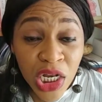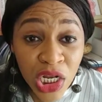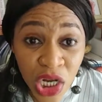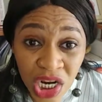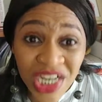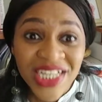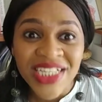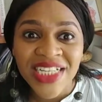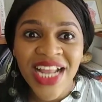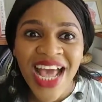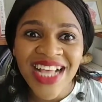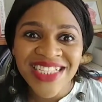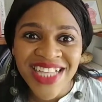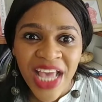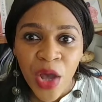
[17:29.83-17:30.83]
learning
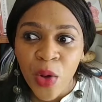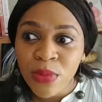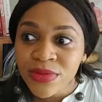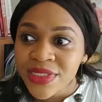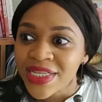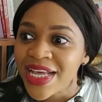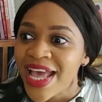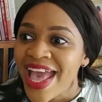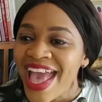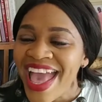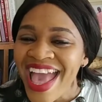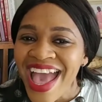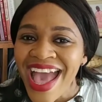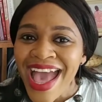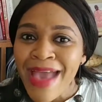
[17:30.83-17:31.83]
has helped
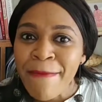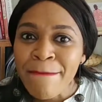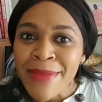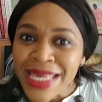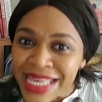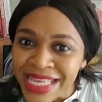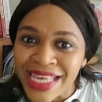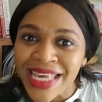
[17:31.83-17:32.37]
me